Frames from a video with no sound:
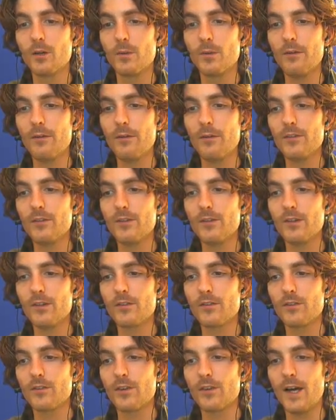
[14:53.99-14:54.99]
We have here
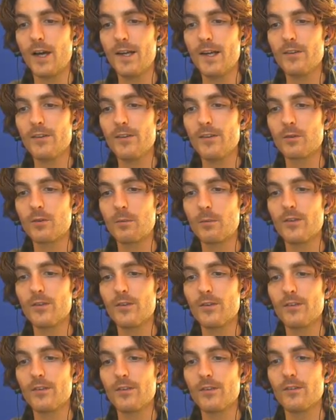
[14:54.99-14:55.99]
this slider that
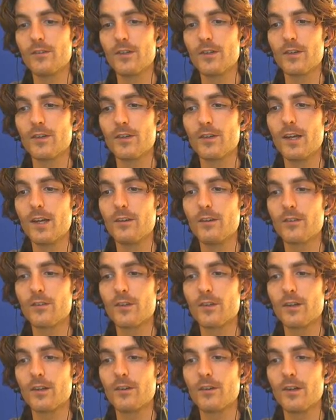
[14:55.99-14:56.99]
represents, in this
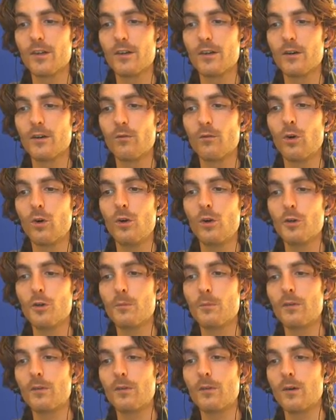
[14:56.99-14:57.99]
case, the
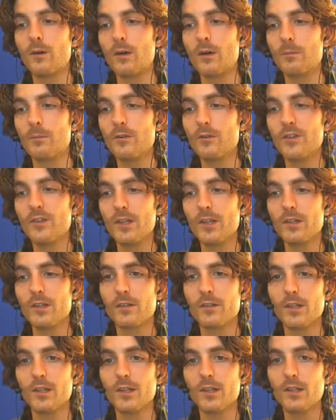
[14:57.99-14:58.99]
volume of our music,
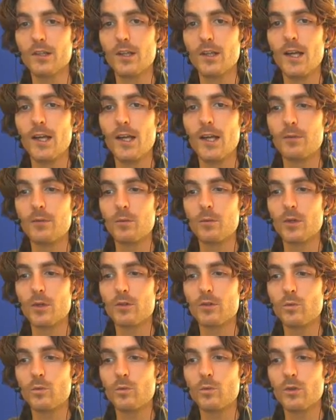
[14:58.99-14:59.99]
yeah? And we want
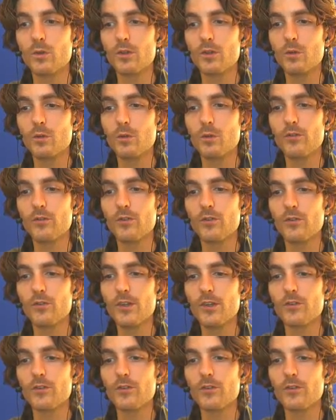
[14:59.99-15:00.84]
to use this